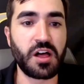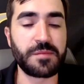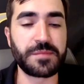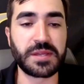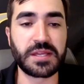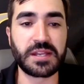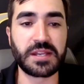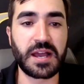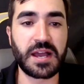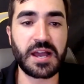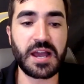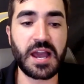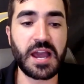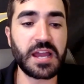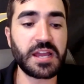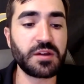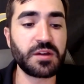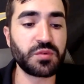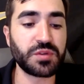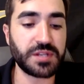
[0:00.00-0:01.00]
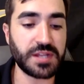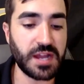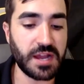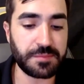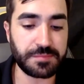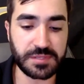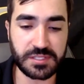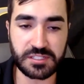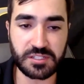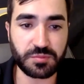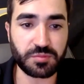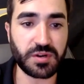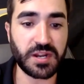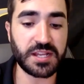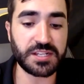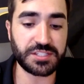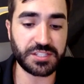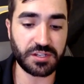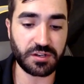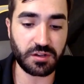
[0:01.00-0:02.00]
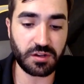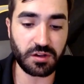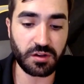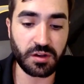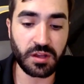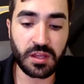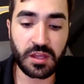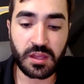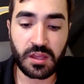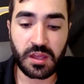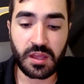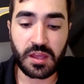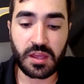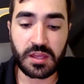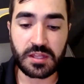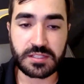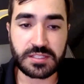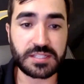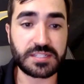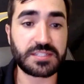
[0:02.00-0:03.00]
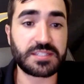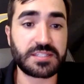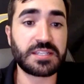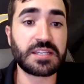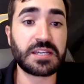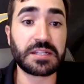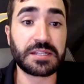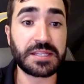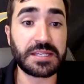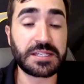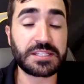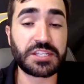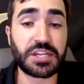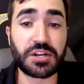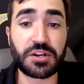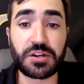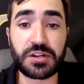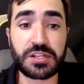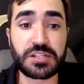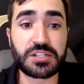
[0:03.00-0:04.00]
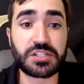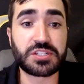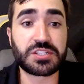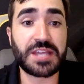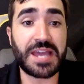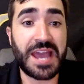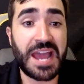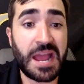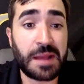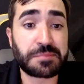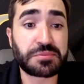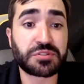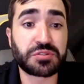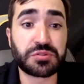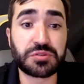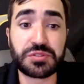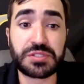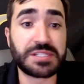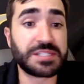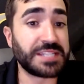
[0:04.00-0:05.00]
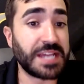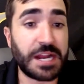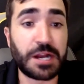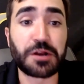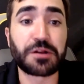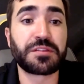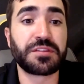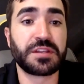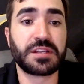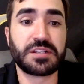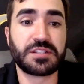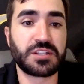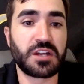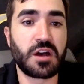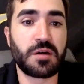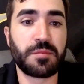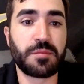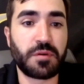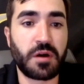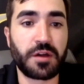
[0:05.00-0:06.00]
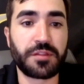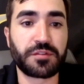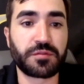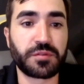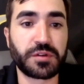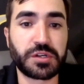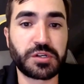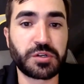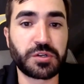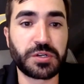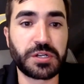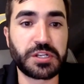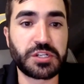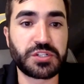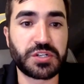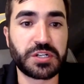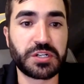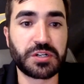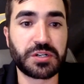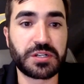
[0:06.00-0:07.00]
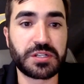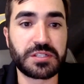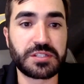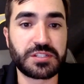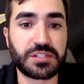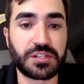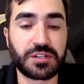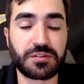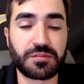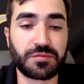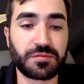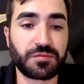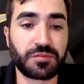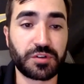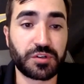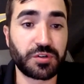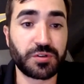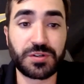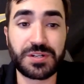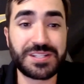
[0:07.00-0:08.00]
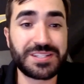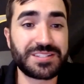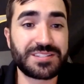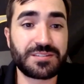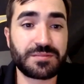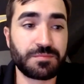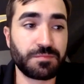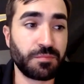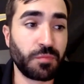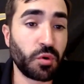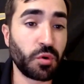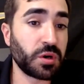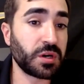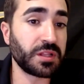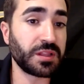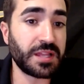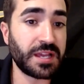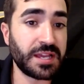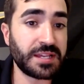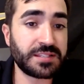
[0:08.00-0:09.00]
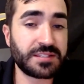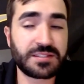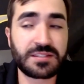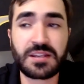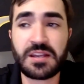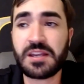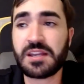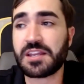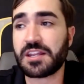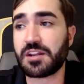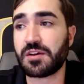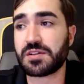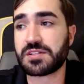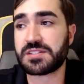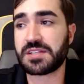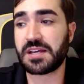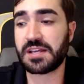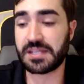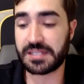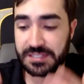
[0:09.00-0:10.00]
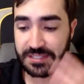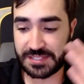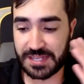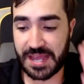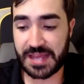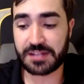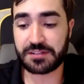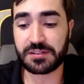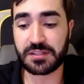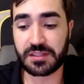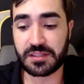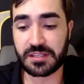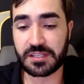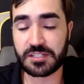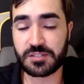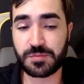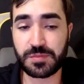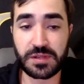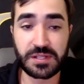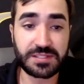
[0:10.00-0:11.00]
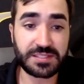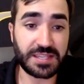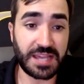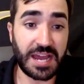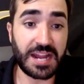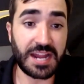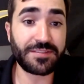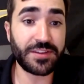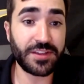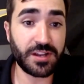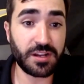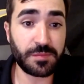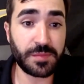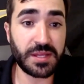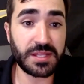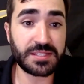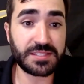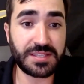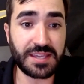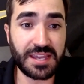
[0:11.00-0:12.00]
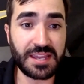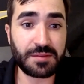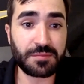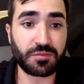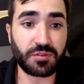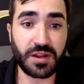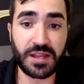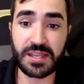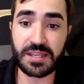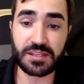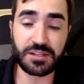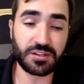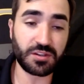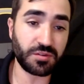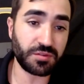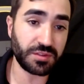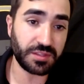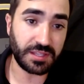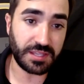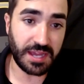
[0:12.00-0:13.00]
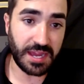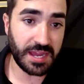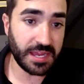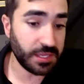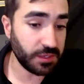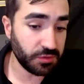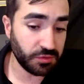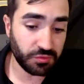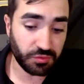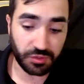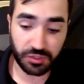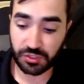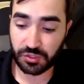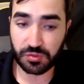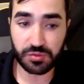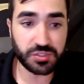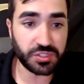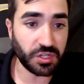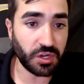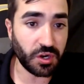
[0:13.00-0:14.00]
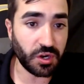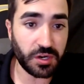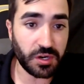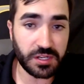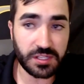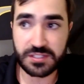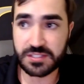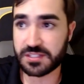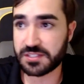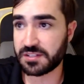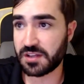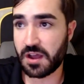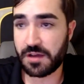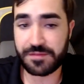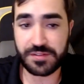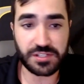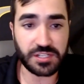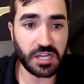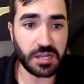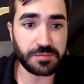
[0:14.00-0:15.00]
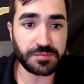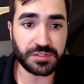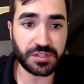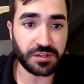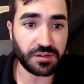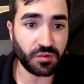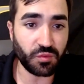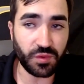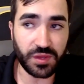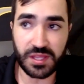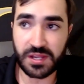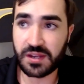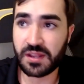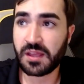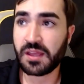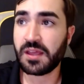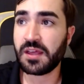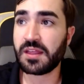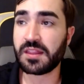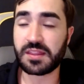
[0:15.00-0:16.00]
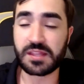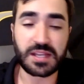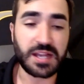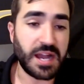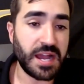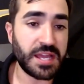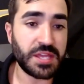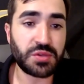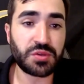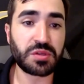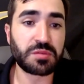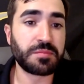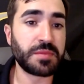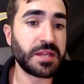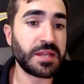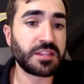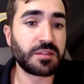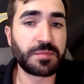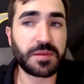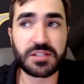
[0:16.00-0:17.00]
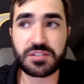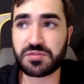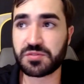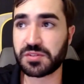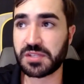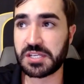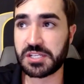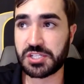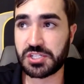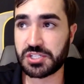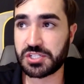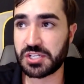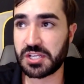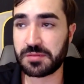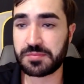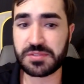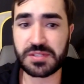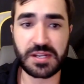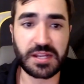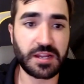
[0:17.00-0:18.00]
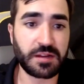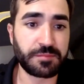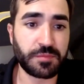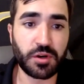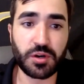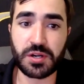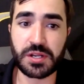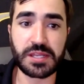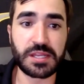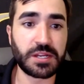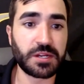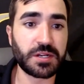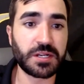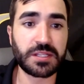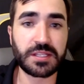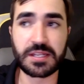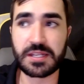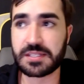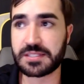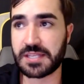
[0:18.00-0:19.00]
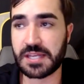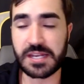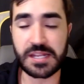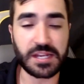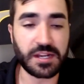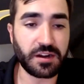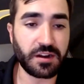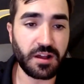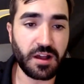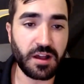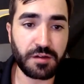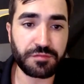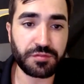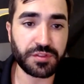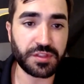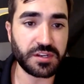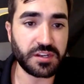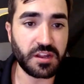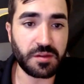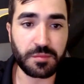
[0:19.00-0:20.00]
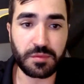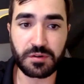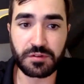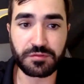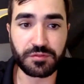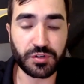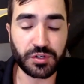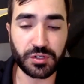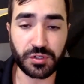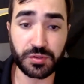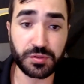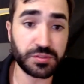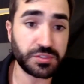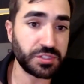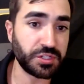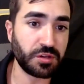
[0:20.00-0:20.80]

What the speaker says: I mean, I would not be surprised at all to see Alik Terry just absolutely tear things up on the recruiting trail. 'Cause you know, recruiting's more or less, you know, it's not exactly this, but it's kind of a young man's game, right? You know, the guy who recruits the hardest is oftentimes going to win, the guy who can make the best relationships. And I am already hearing that he's hitting it off with a number of recruits.